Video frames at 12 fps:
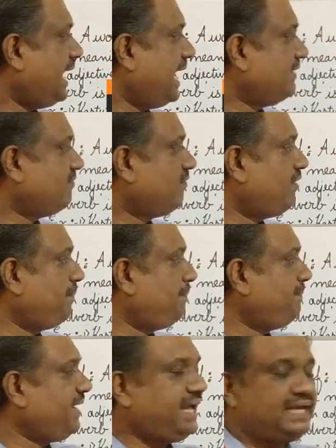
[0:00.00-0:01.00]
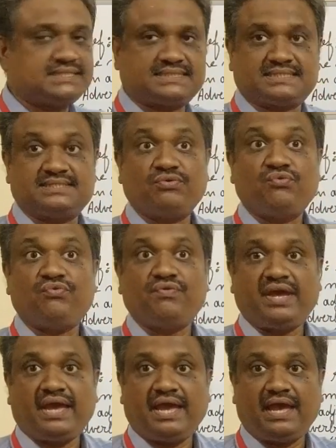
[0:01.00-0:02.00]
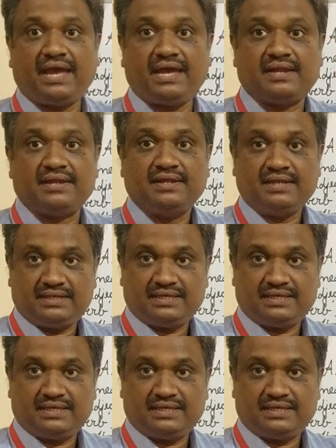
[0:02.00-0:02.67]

Adverb of place. Where?